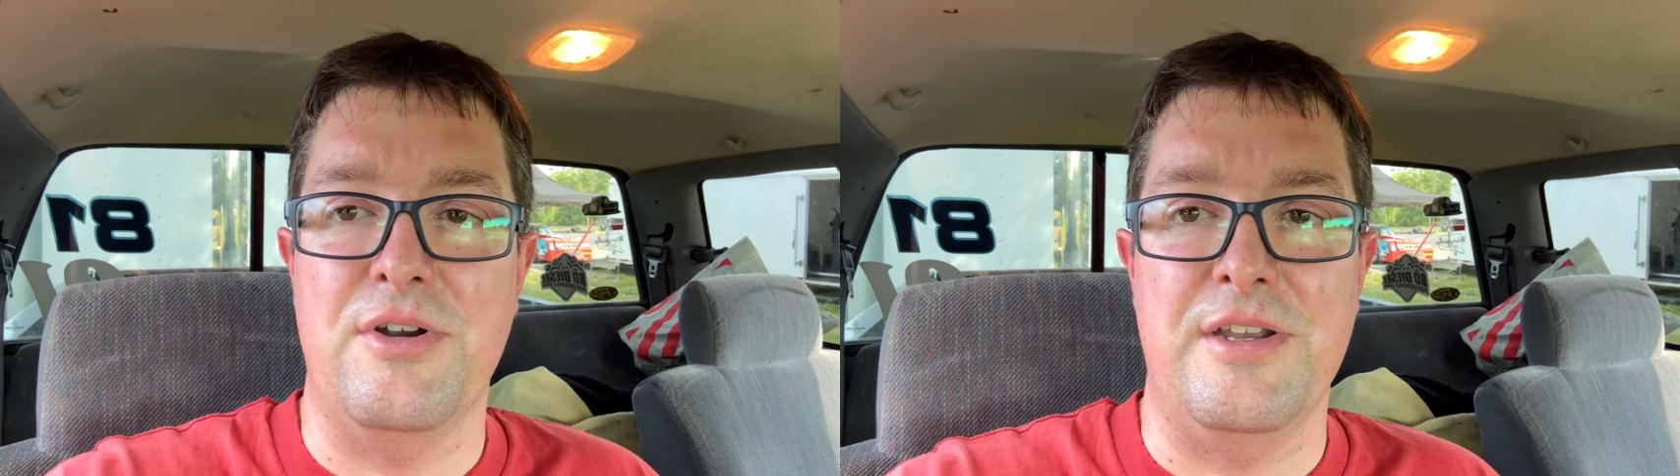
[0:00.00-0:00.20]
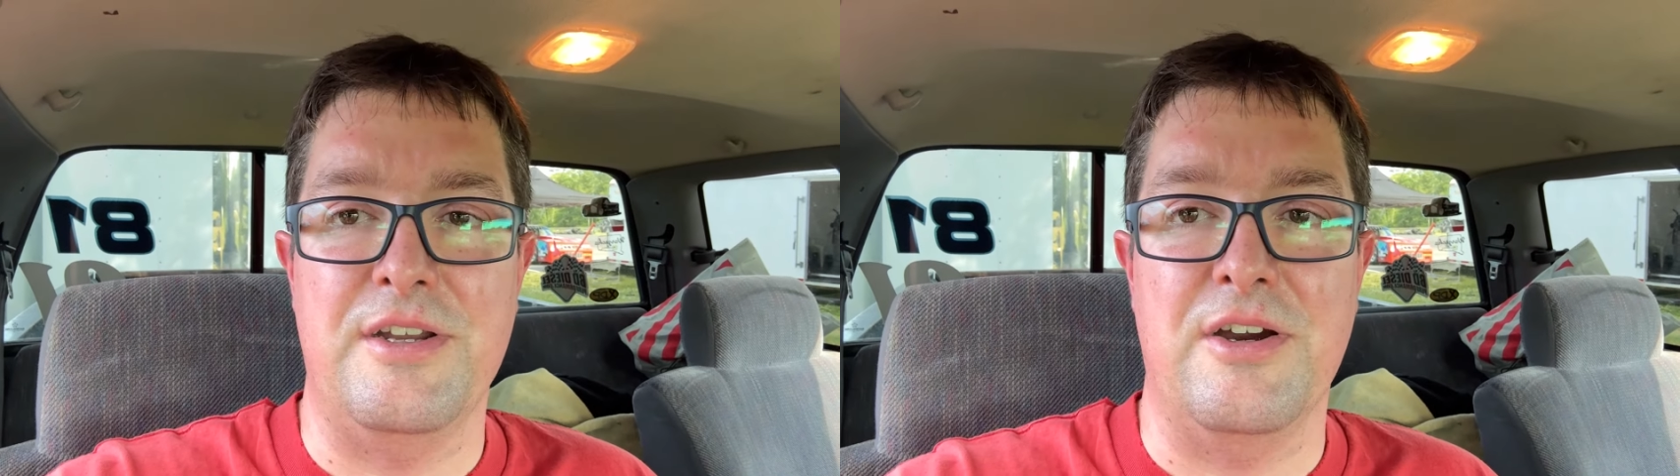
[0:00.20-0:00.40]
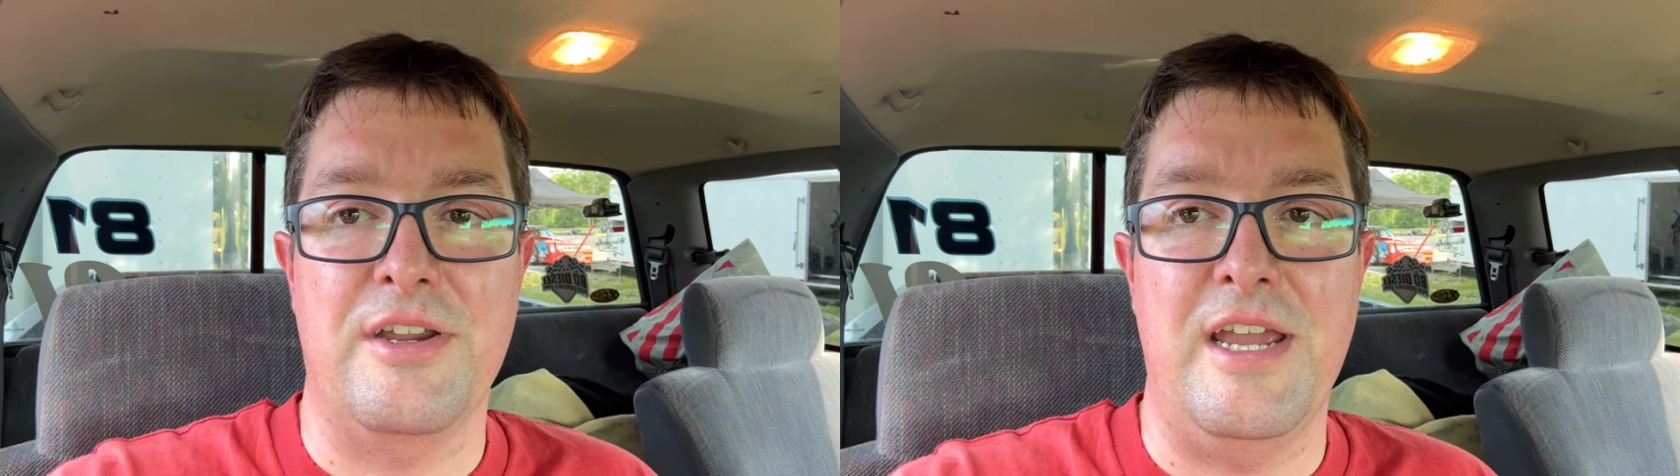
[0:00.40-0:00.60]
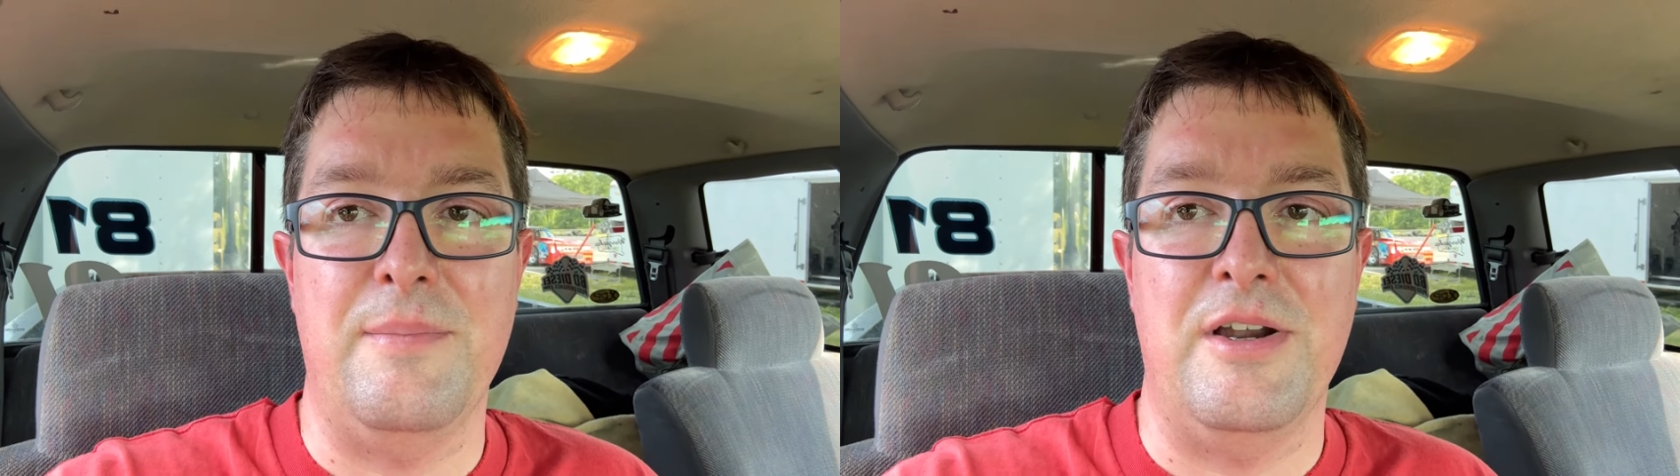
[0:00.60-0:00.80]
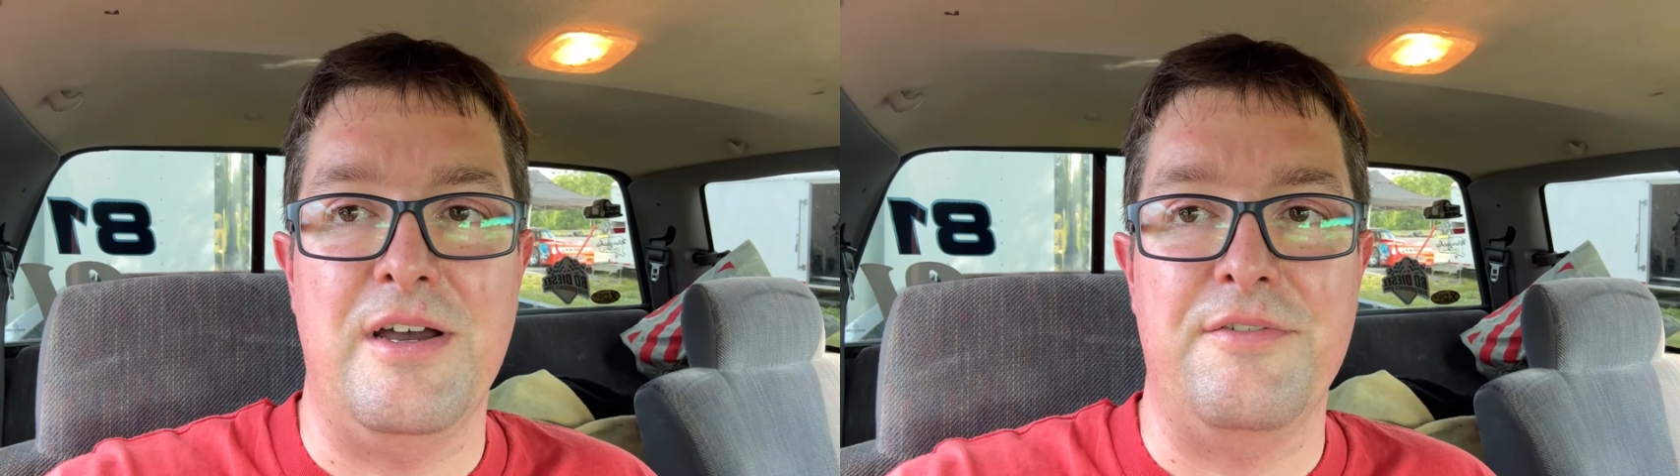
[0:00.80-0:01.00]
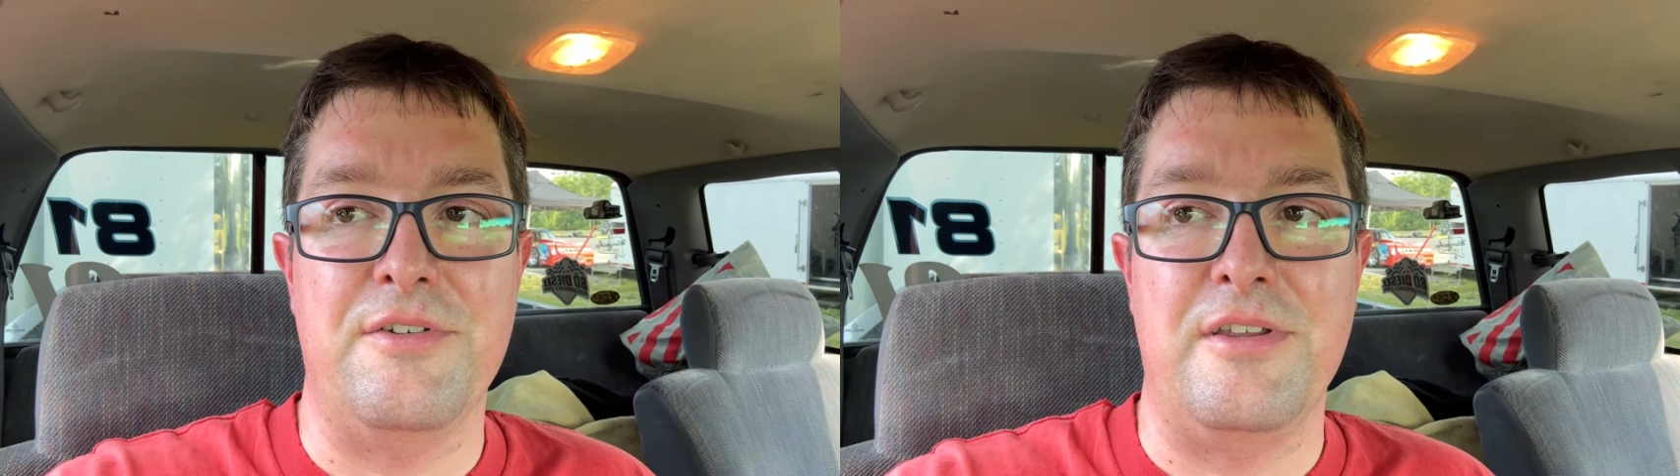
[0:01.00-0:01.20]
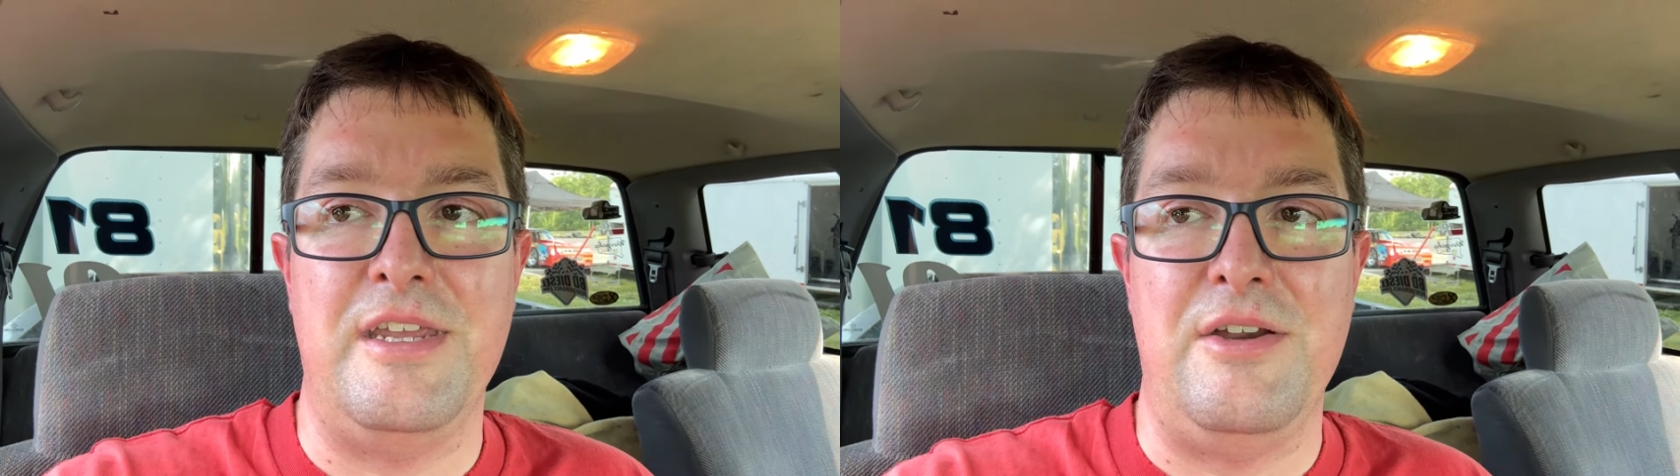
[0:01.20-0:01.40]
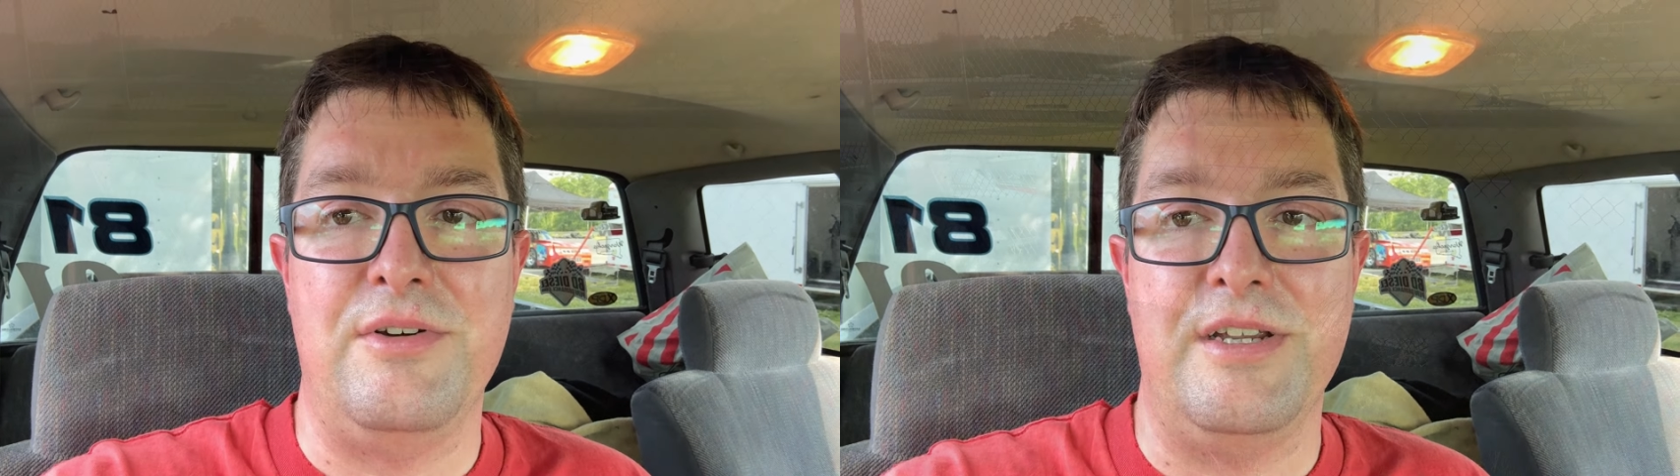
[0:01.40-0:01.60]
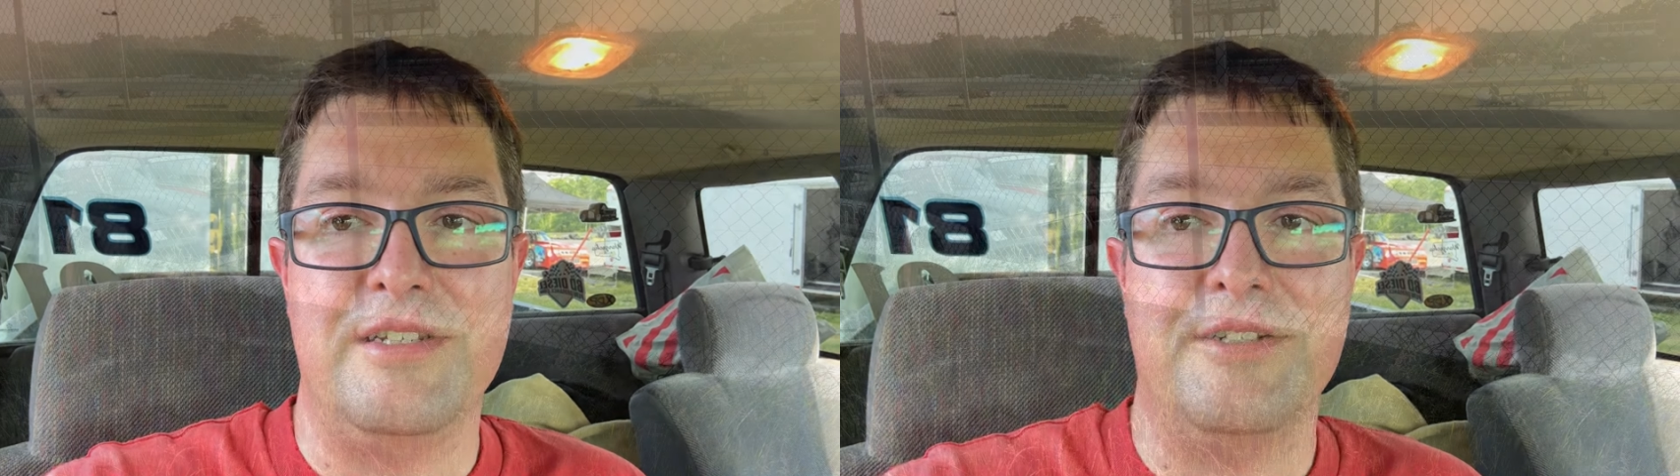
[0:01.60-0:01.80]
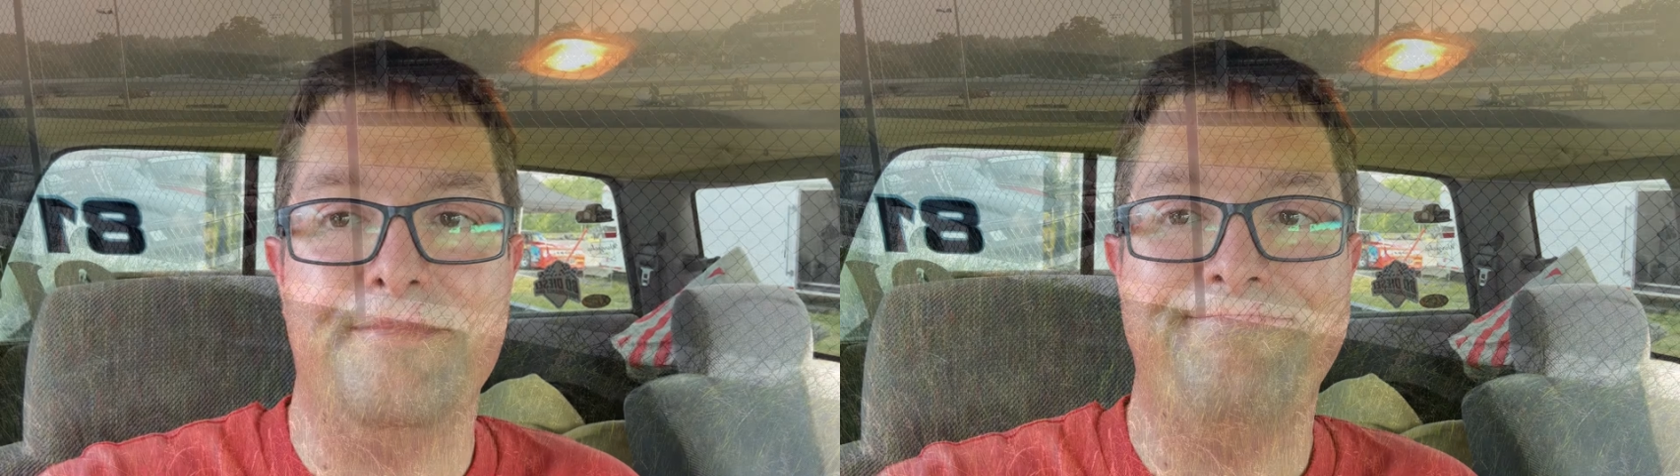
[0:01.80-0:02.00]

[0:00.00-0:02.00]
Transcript: an in-car camera on for the heat race.